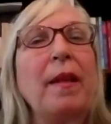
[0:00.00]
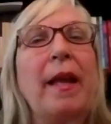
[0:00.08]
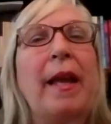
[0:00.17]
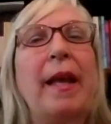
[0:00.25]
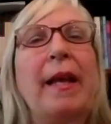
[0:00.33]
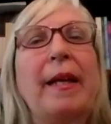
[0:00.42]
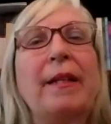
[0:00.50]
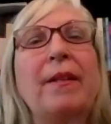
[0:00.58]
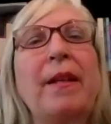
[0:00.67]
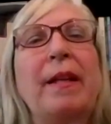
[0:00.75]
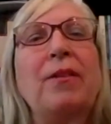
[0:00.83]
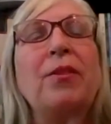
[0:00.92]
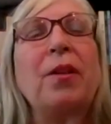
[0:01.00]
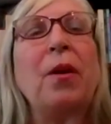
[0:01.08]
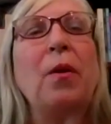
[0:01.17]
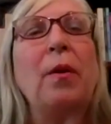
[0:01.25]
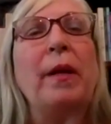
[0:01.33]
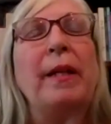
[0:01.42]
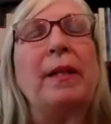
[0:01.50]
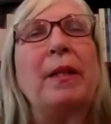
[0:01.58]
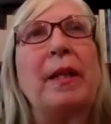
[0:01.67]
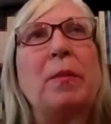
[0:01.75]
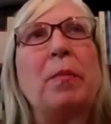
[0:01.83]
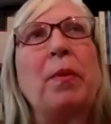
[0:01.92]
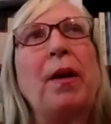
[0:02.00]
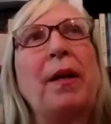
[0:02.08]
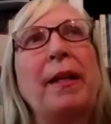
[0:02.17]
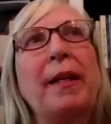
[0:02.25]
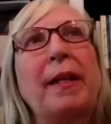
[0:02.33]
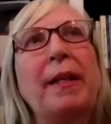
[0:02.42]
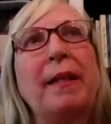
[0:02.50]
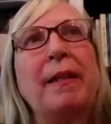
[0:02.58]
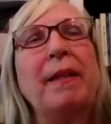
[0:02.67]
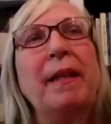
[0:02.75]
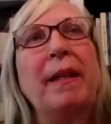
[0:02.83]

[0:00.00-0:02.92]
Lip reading: And so it's brought in,